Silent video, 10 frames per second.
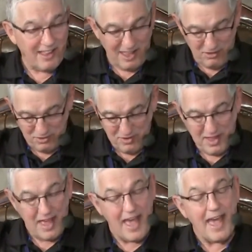Yes.
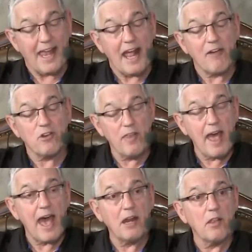And after
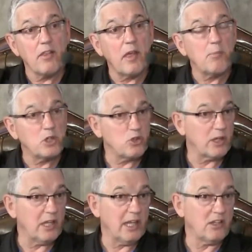that, they
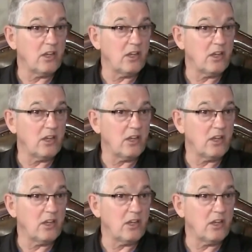matriculate to